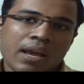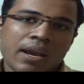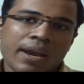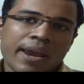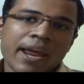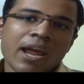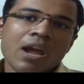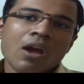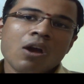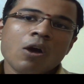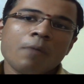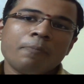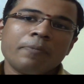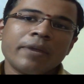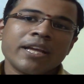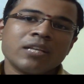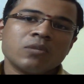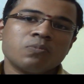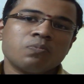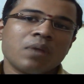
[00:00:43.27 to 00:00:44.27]
Ray
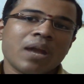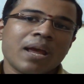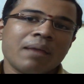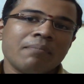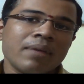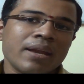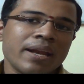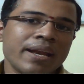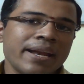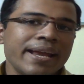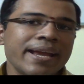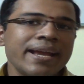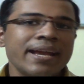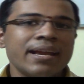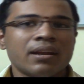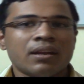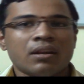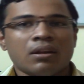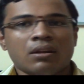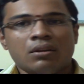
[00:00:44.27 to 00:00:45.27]
optics
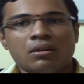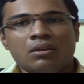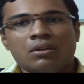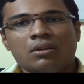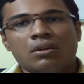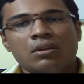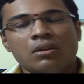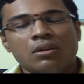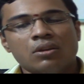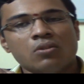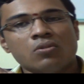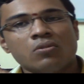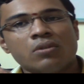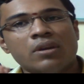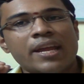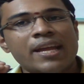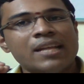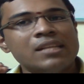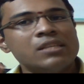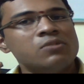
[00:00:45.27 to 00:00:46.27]
primarily
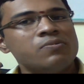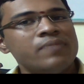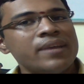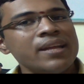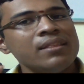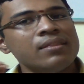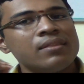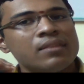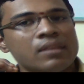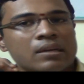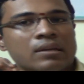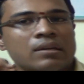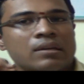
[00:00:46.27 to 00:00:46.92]
deals with